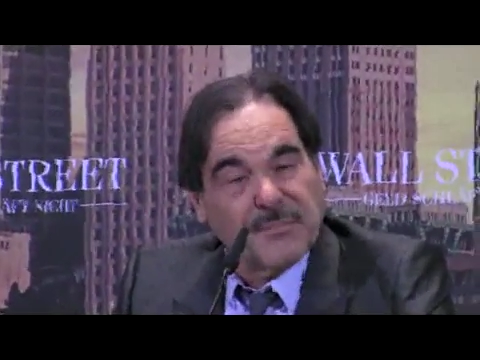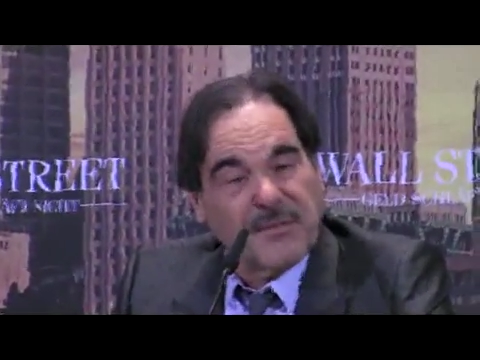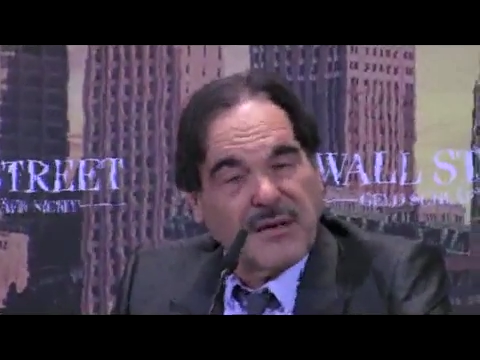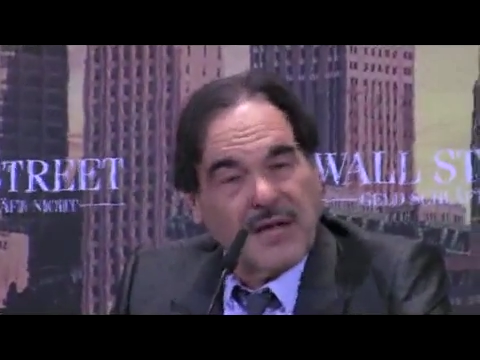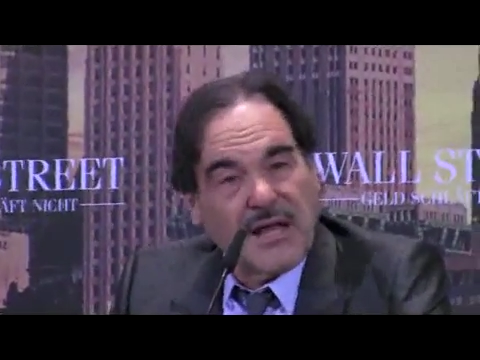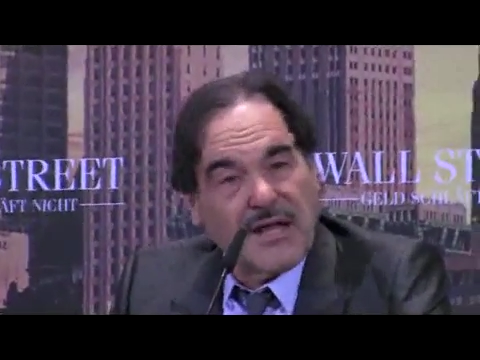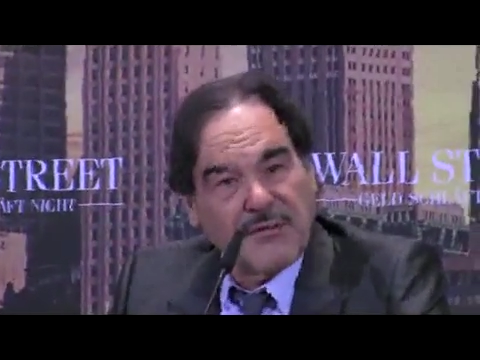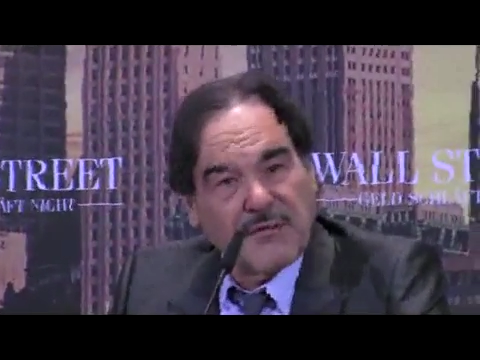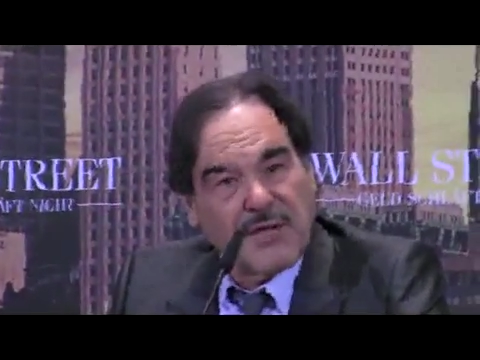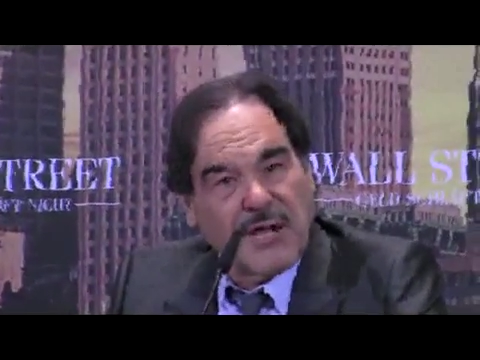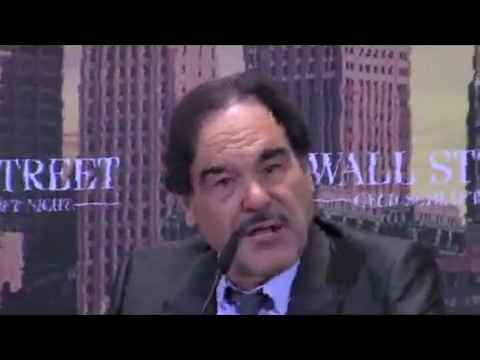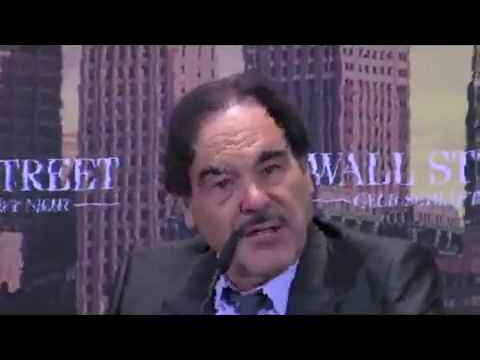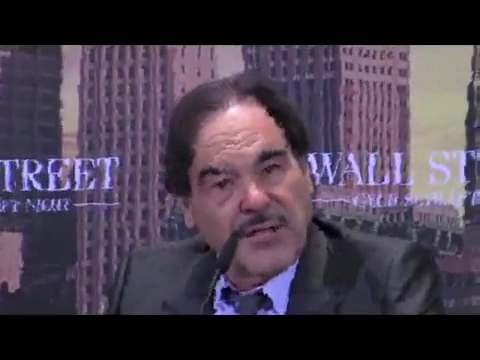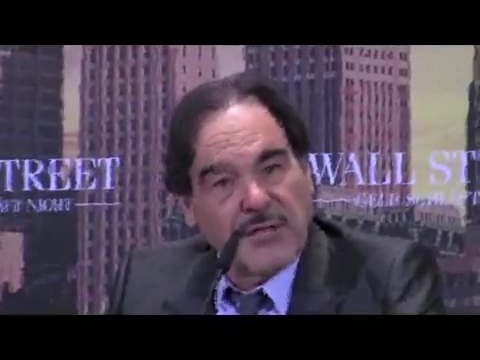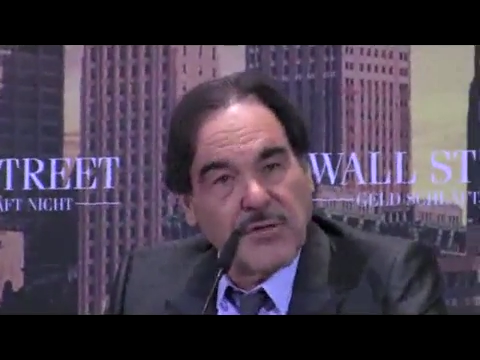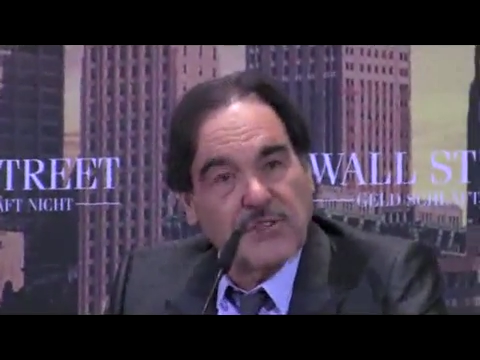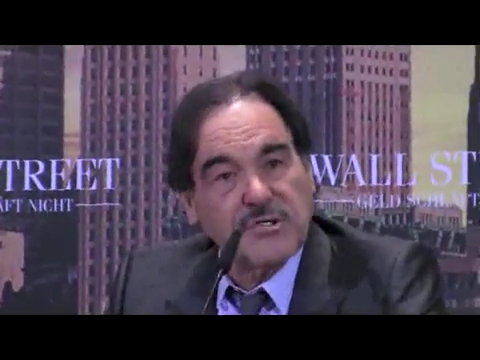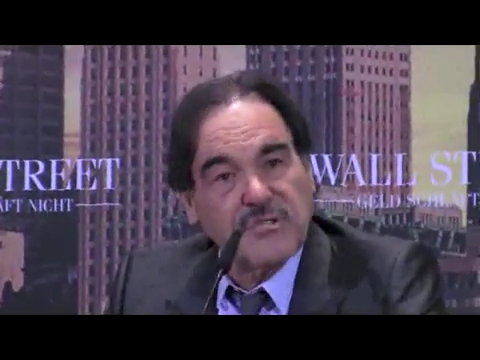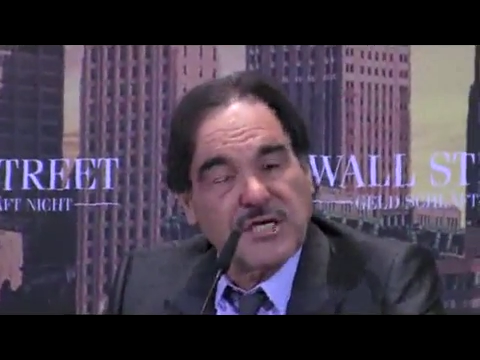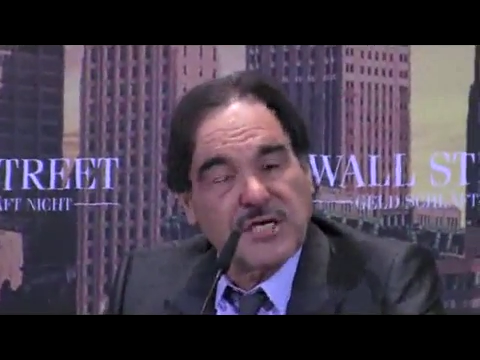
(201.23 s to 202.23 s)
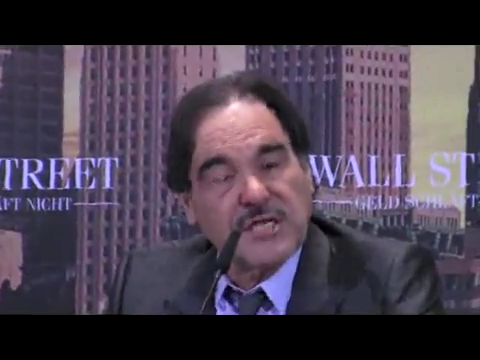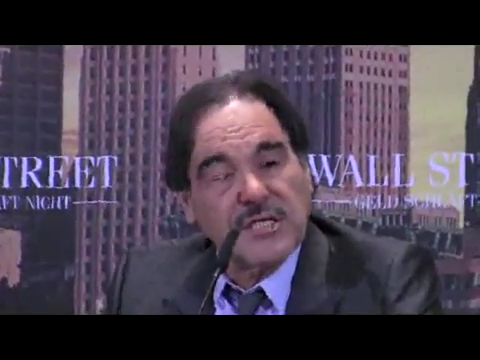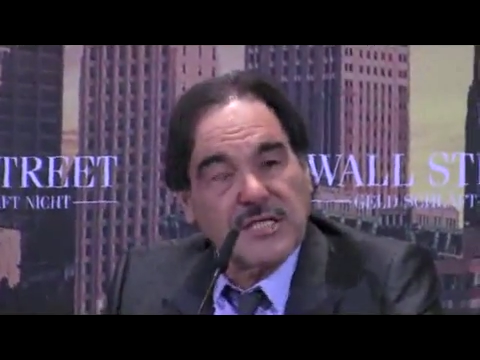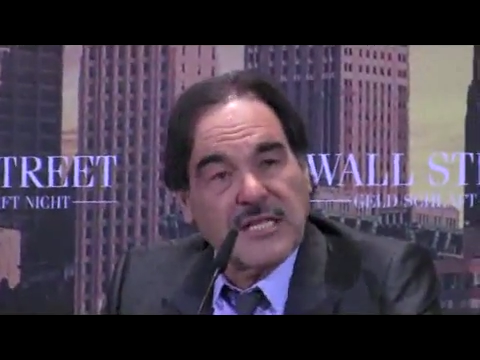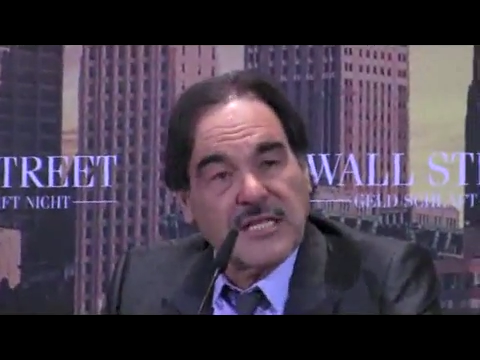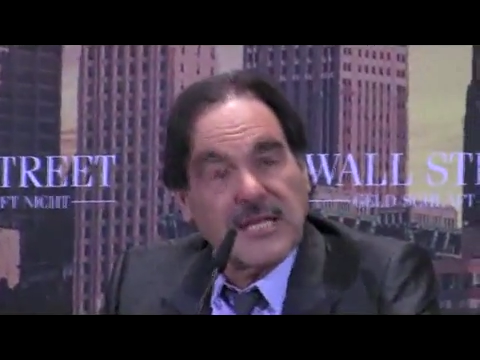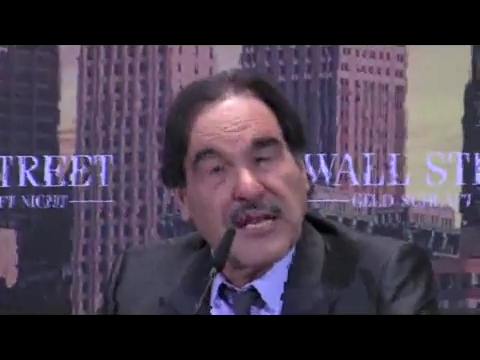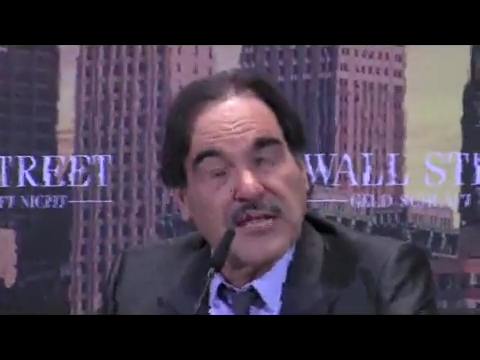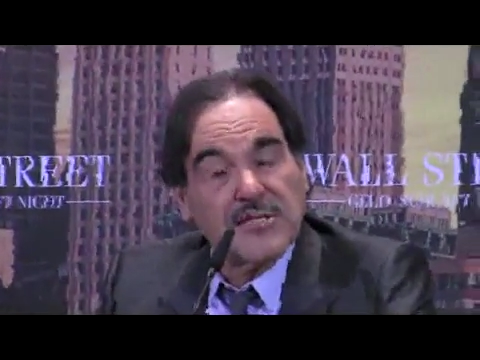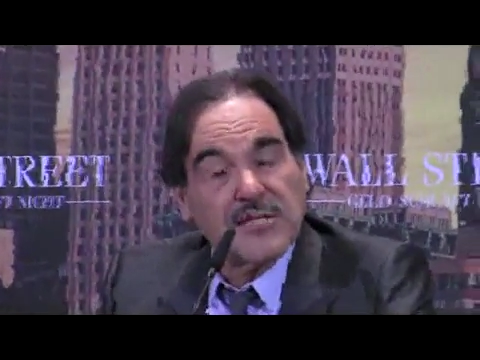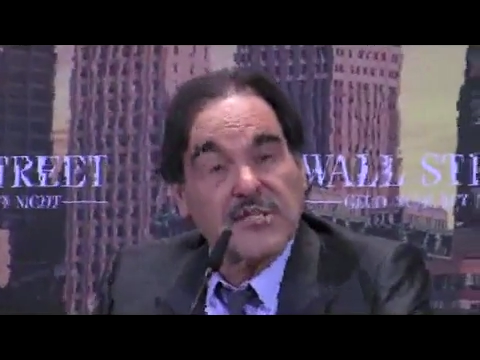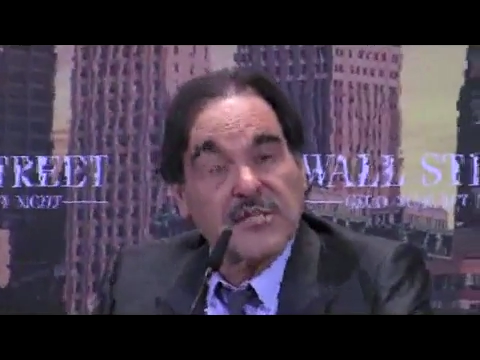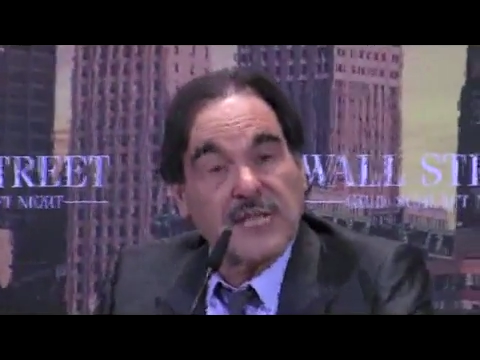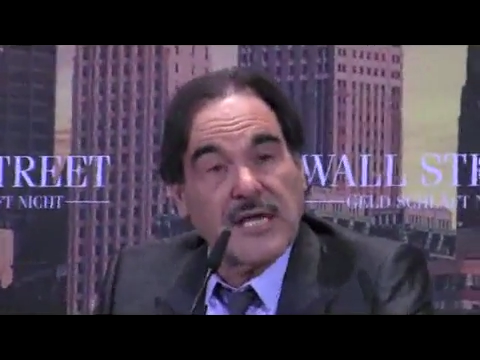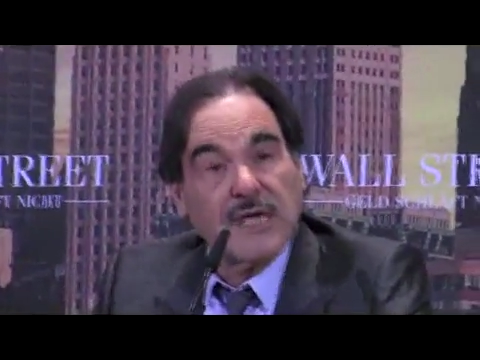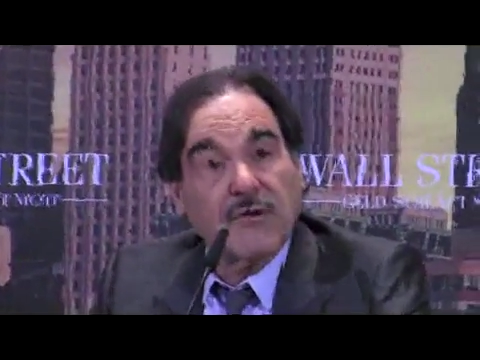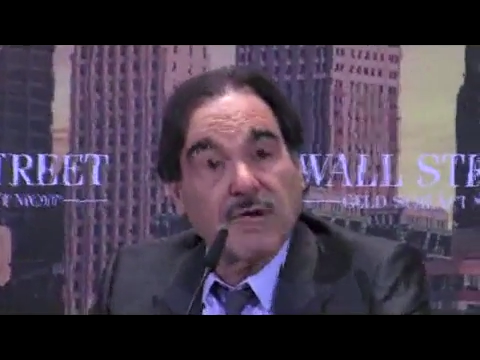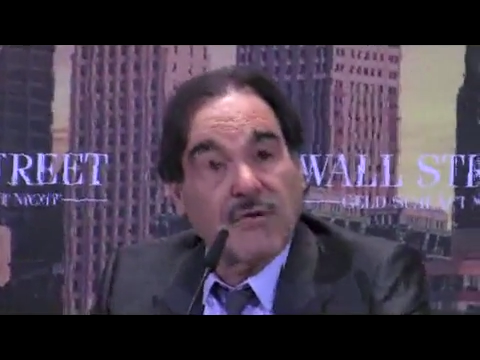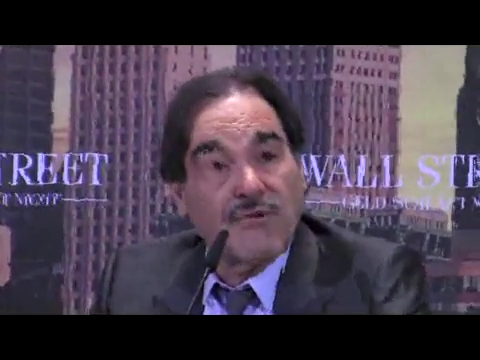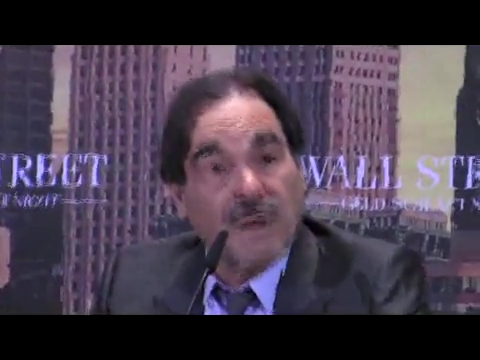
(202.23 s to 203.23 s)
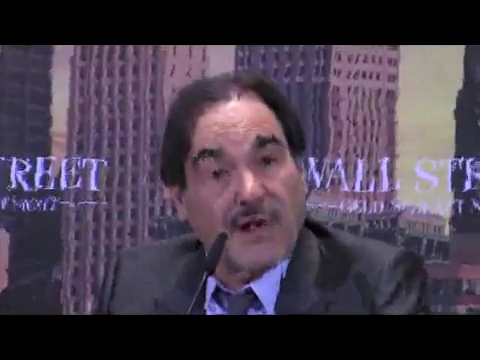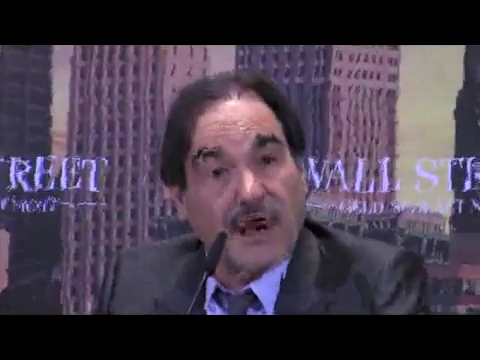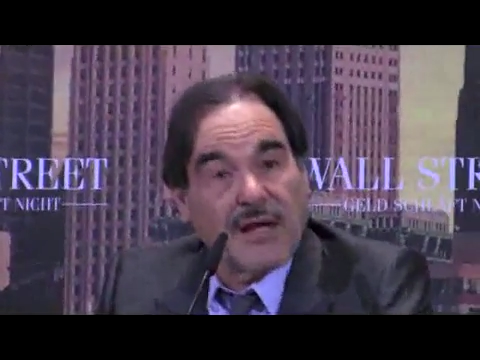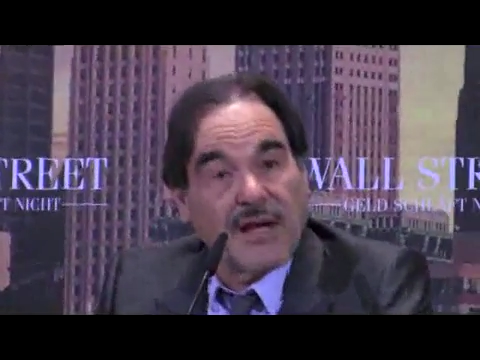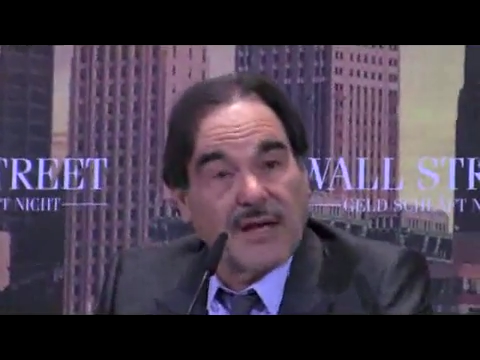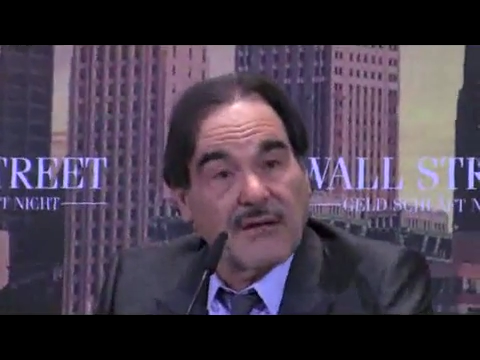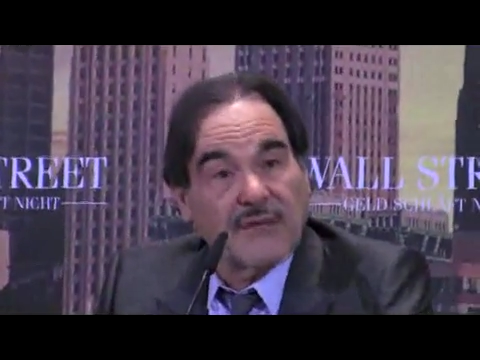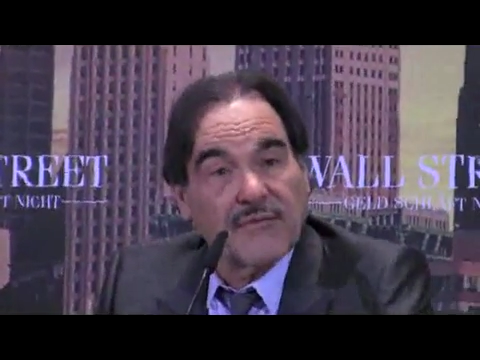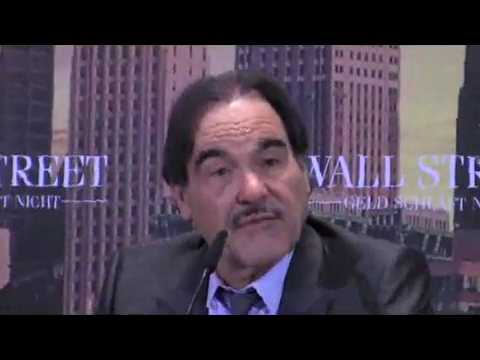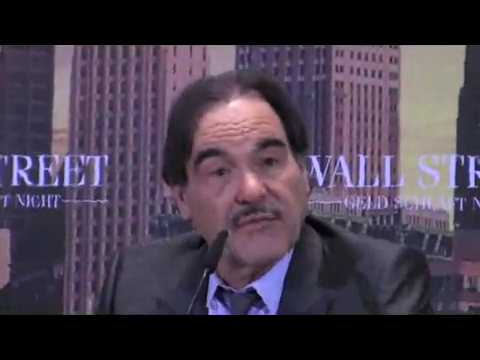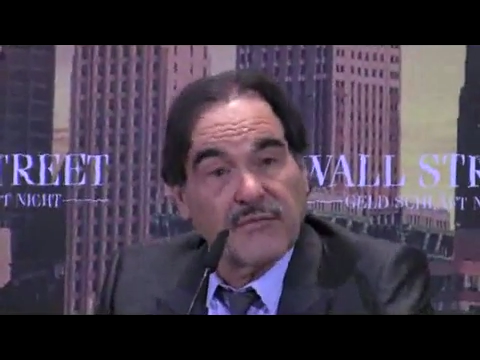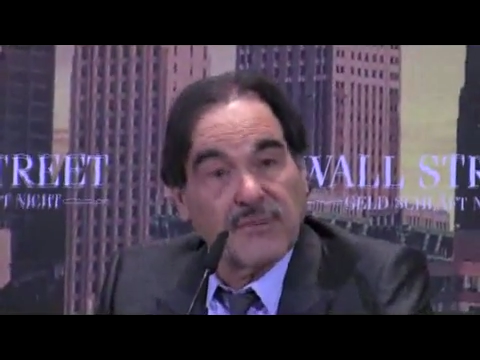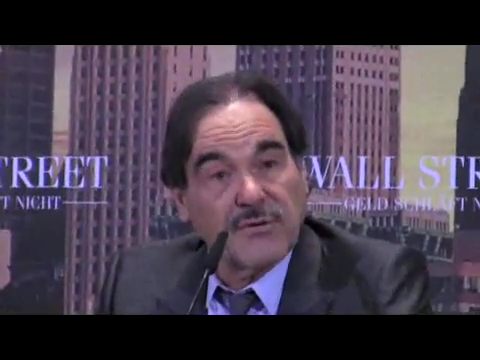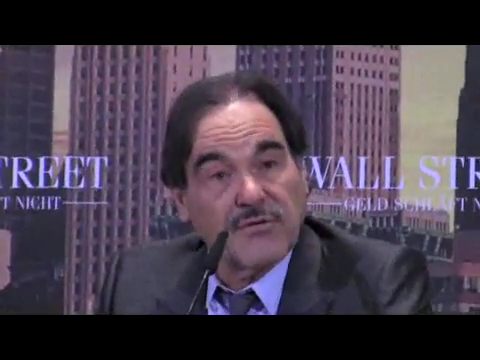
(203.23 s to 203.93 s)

but I used his latest soundtrack from